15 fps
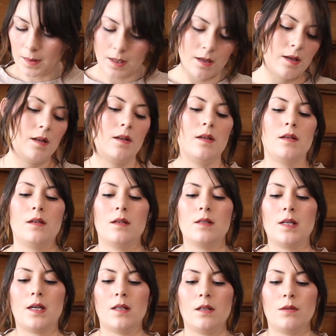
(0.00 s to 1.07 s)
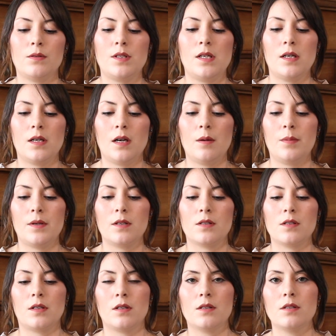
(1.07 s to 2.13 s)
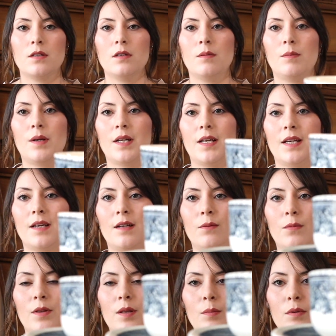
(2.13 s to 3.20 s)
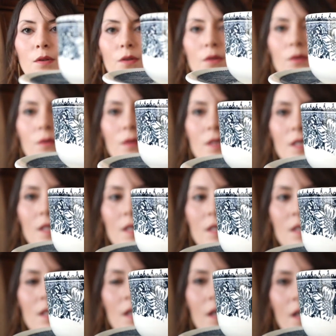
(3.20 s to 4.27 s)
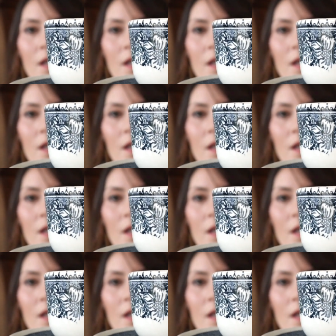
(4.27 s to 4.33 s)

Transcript: It is like a little teacup in a saucer, but again with the blue tint.